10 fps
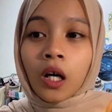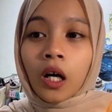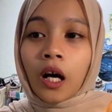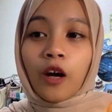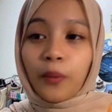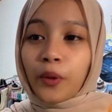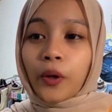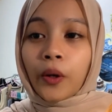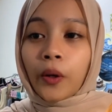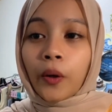I hope you
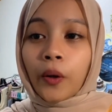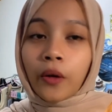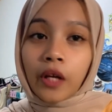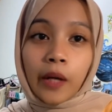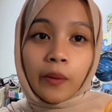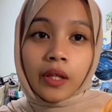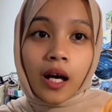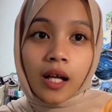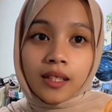are okay with that,